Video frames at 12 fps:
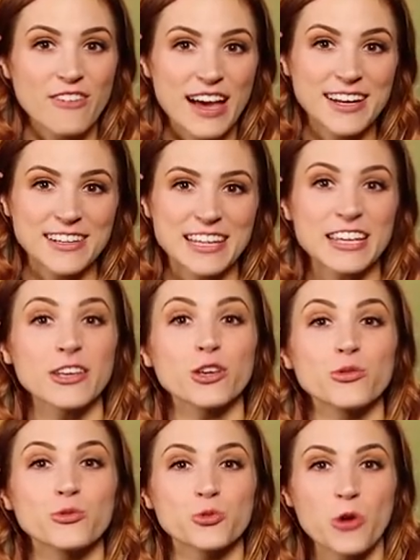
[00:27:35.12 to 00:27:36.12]
Finally,
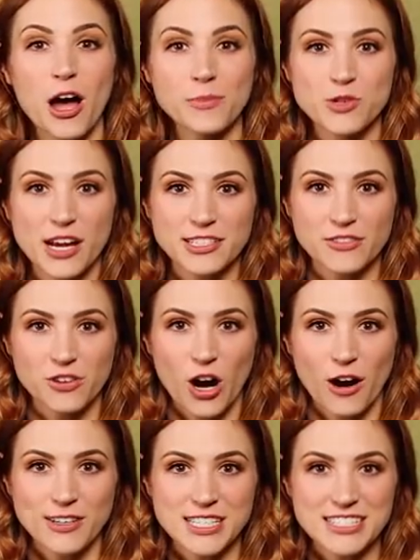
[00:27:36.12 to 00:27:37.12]
you draw objective
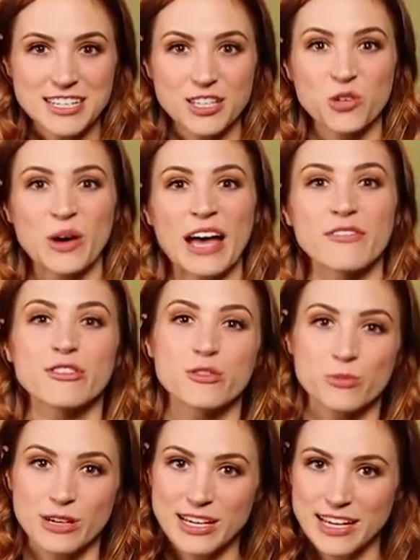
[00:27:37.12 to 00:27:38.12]
cards until you have
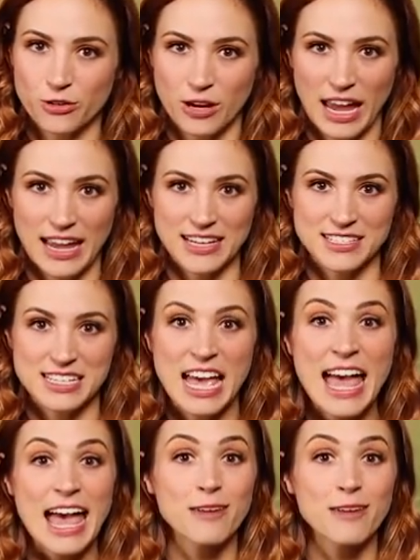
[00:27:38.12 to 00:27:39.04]
three in your hand,